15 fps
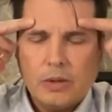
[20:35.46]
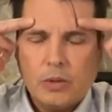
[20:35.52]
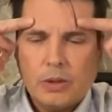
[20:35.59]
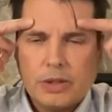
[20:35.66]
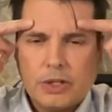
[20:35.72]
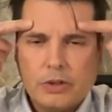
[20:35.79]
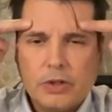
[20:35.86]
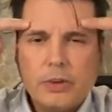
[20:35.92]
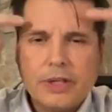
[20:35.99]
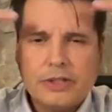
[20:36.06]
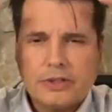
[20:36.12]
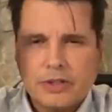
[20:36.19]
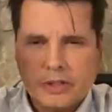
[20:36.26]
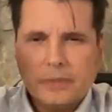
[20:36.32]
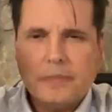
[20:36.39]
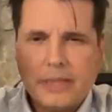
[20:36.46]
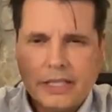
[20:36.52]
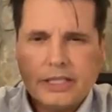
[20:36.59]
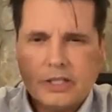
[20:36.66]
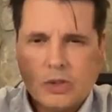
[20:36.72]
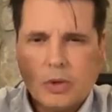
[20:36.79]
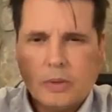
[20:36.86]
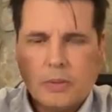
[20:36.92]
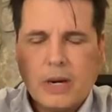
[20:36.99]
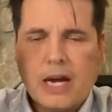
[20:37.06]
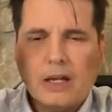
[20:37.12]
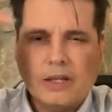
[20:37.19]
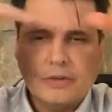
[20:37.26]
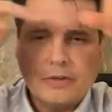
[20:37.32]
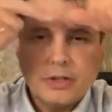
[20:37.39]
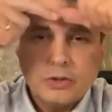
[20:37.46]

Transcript: what they're doing is their compensatory brow lift.